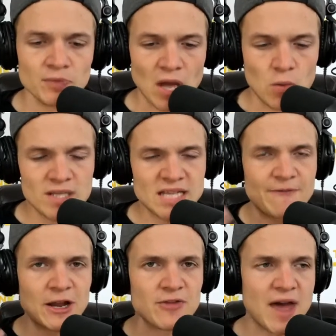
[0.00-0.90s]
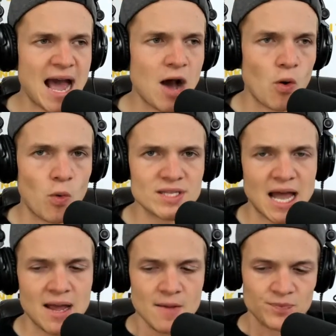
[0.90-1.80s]
And once I figured that out, once
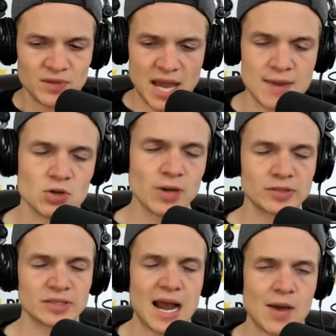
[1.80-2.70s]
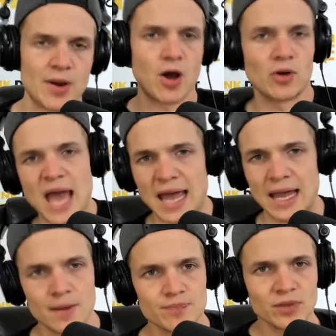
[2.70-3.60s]
I came to grips with that, I went, okay,